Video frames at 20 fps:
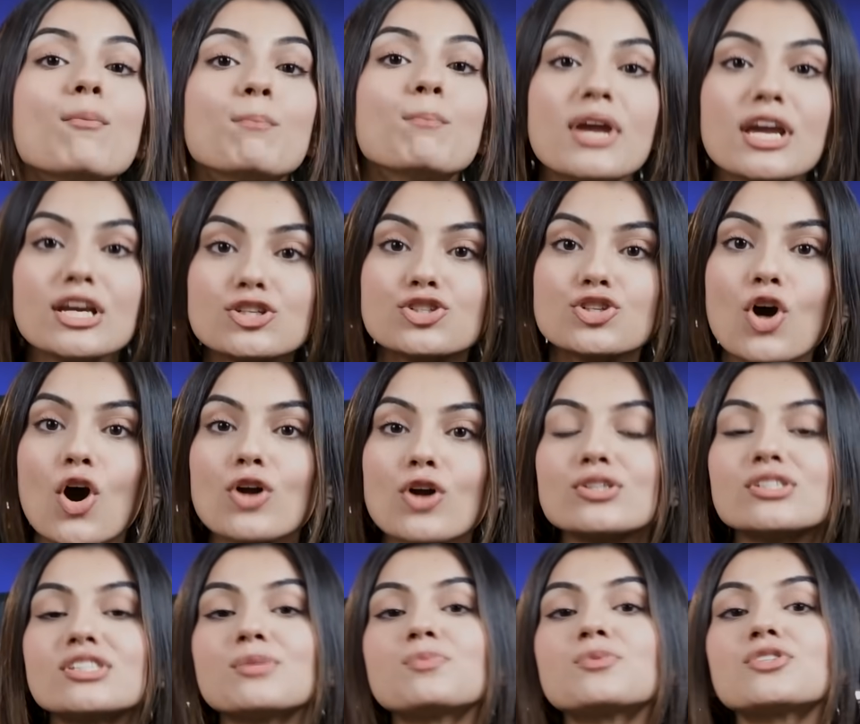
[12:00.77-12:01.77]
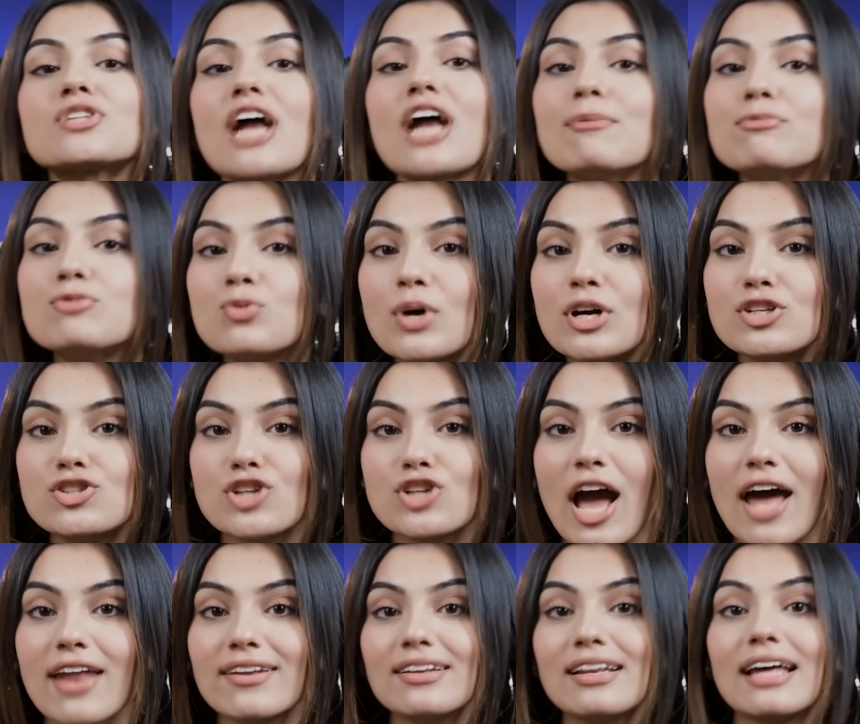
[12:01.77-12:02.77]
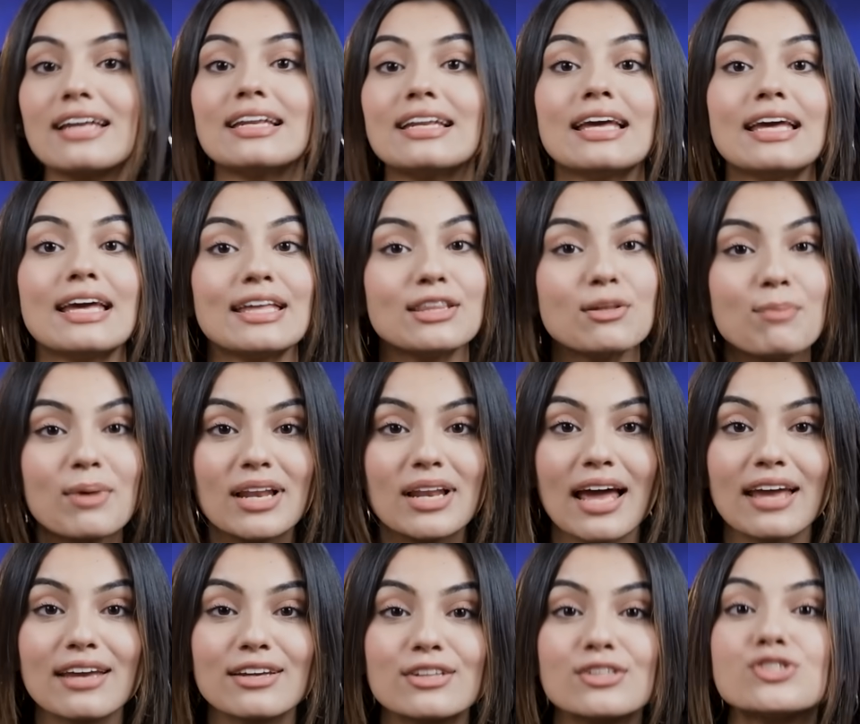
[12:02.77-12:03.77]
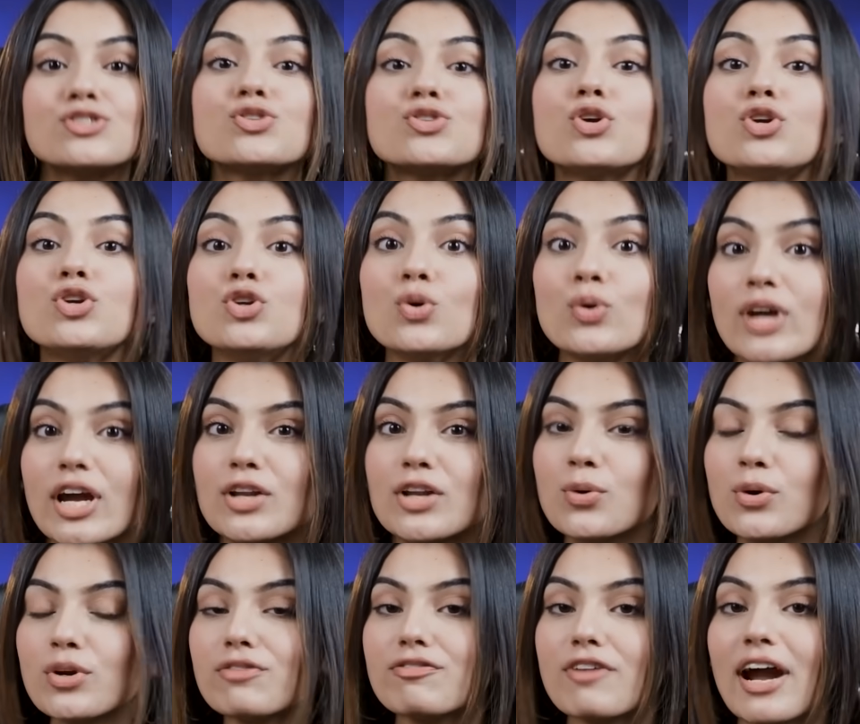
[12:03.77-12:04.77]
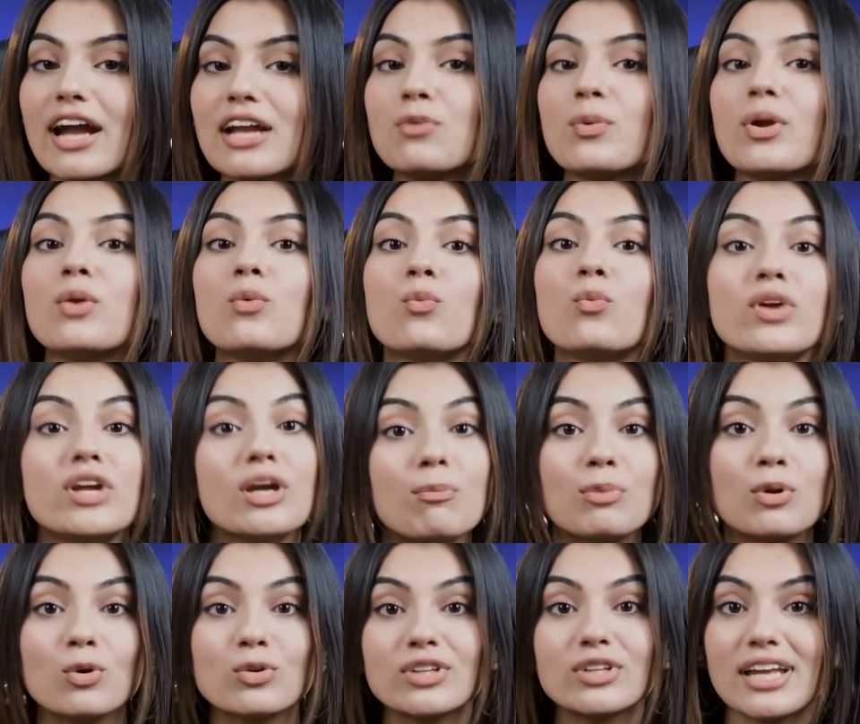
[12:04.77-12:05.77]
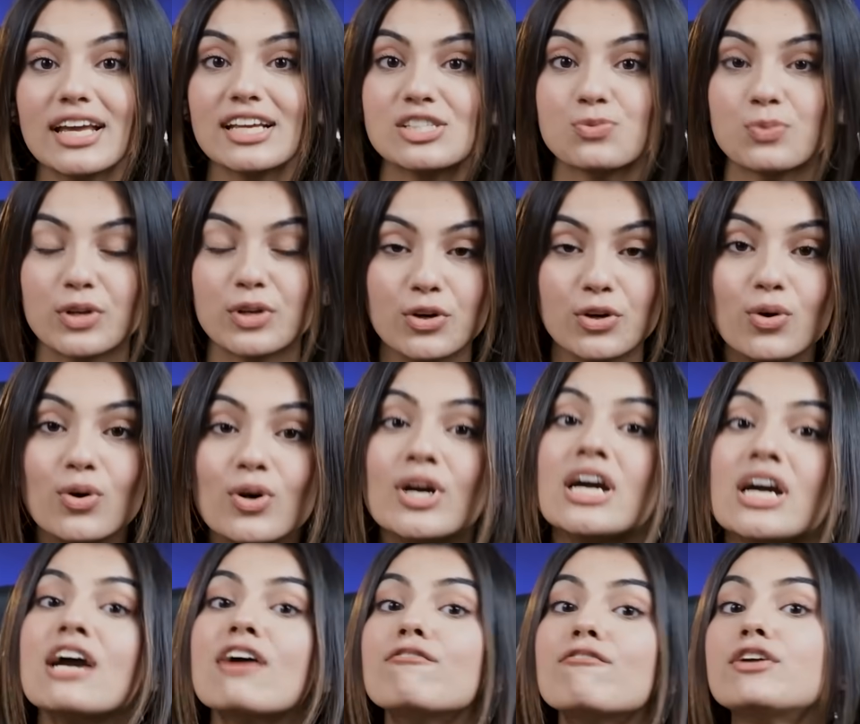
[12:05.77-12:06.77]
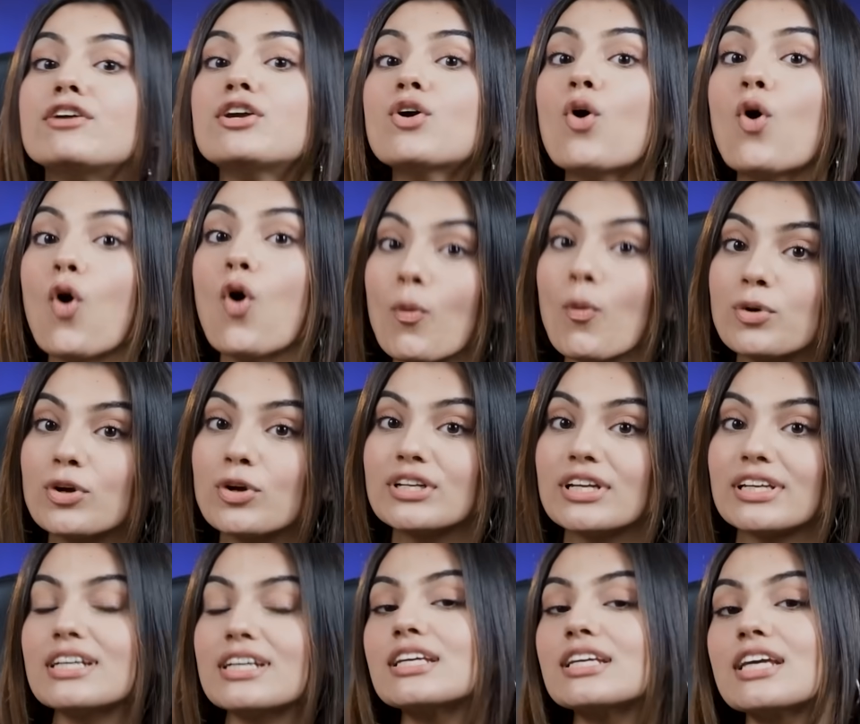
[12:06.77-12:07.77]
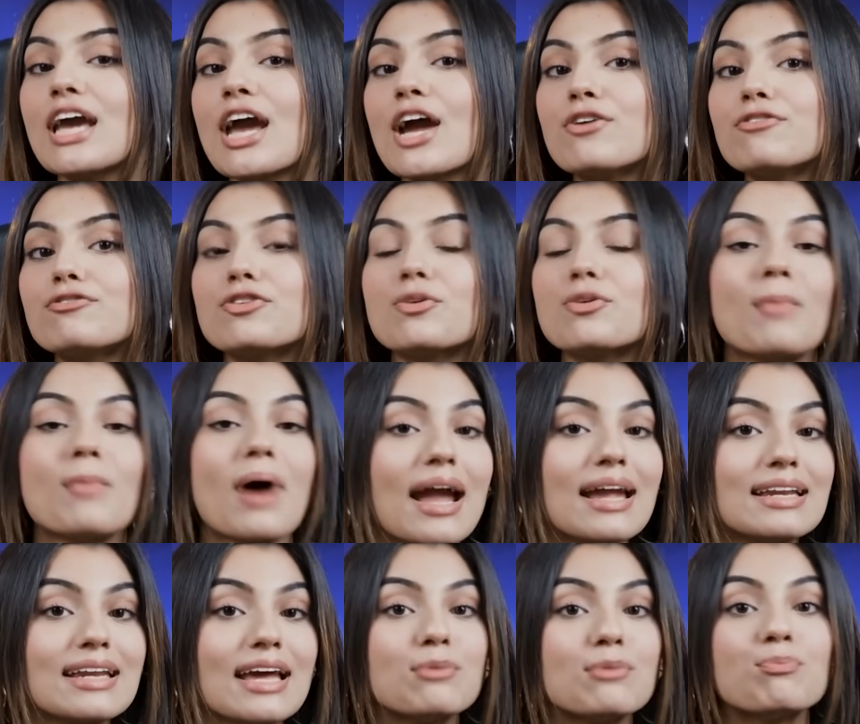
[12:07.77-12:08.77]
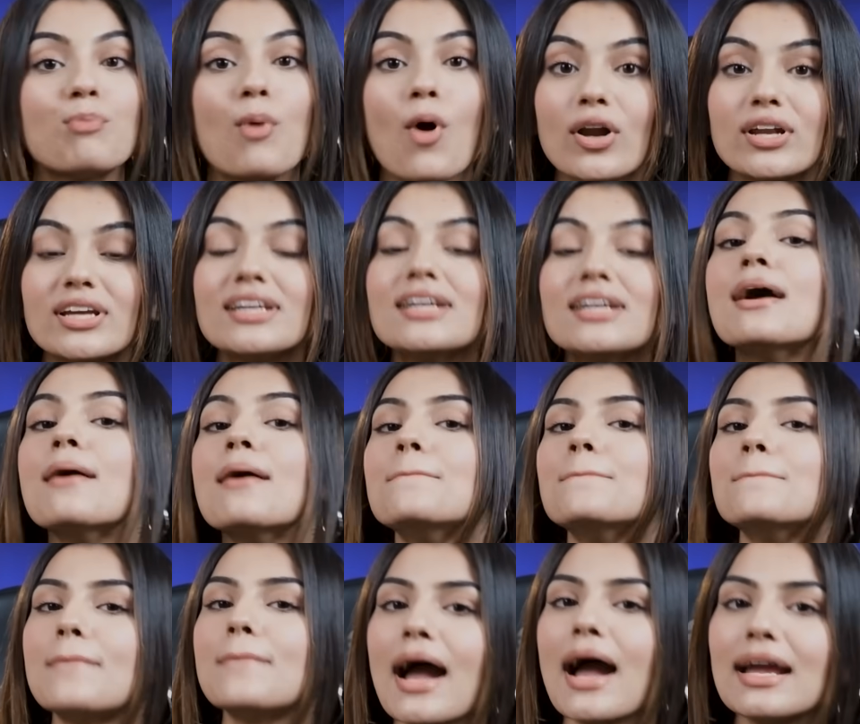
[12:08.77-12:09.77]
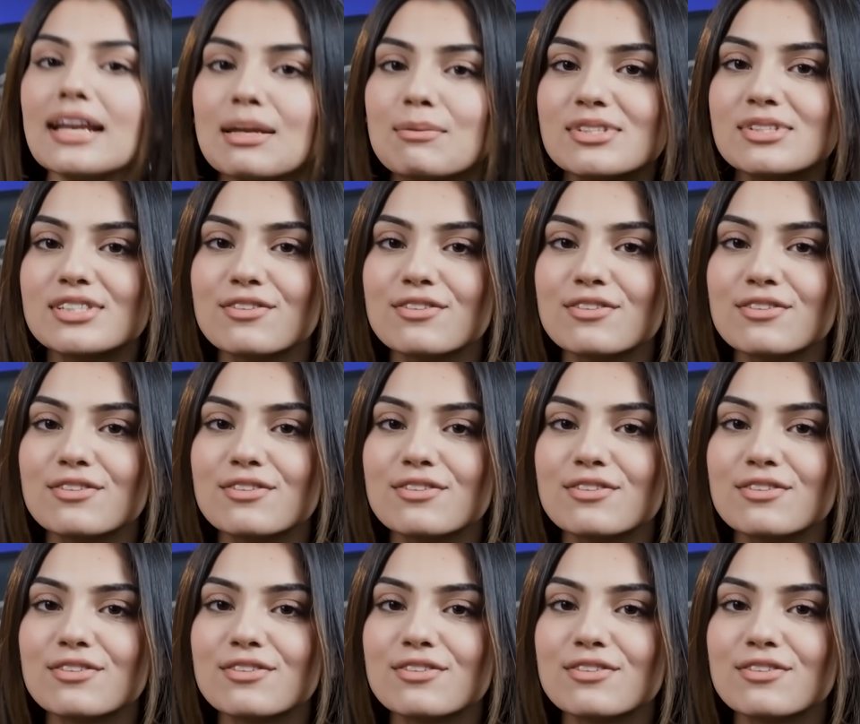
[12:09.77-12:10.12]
Make sure to subscribe to our channel and hit the bell icon so you get notified when we upload the next video. We hope you're taking care of your mind and body. My name is